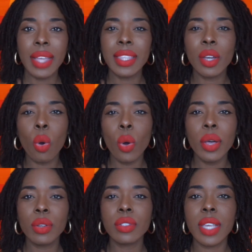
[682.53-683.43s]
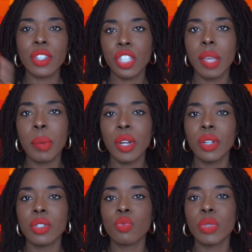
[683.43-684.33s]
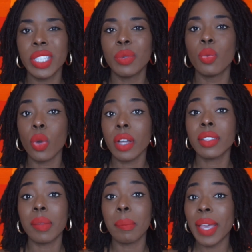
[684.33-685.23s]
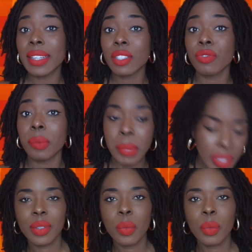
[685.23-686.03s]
I think oils and shea butters really work the best for me.